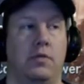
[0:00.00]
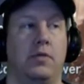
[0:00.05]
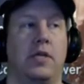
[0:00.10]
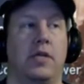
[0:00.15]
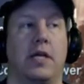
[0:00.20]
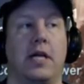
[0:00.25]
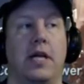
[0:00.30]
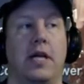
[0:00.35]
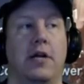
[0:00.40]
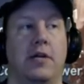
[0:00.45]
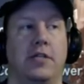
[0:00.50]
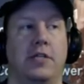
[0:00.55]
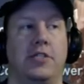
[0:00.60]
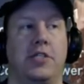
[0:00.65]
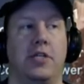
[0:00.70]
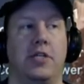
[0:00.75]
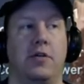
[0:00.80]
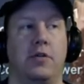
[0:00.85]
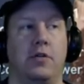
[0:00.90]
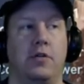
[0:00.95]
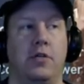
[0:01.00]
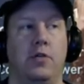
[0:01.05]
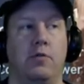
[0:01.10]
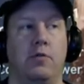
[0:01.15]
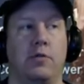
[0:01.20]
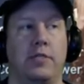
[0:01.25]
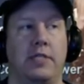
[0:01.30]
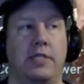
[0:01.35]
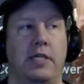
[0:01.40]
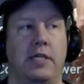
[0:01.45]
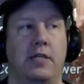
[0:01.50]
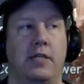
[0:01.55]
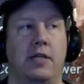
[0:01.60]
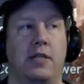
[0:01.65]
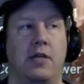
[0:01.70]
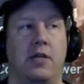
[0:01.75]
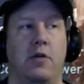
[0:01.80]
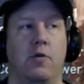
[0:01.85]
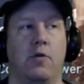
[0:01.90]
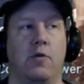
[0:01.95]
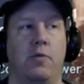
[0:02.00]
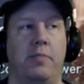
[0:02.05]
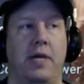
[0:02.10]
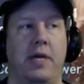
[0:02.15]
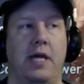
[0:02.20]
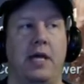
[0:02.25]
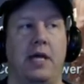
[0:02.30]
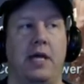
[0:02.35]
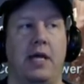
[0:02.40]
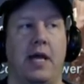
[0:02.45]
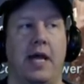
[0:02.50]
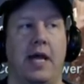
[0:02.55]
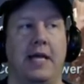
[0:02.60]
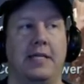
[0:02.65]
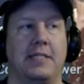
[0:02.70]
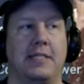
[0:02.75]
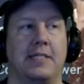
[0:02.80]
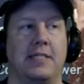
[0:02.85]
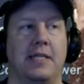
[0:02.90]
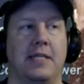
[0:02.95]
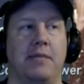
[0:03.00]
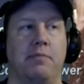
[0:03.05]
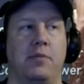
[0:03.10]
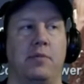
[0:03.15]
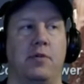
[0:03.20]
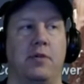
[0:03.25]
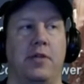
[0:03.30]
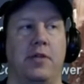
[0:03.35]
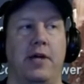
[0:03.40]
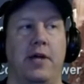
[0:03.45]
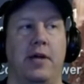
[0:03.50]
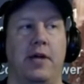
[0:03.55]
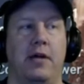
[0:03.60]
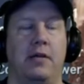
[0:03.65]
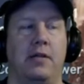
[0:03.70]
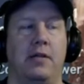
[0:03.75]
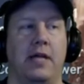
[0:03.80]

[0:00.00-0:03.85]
the gear in general, you will see that there will be a symbol there,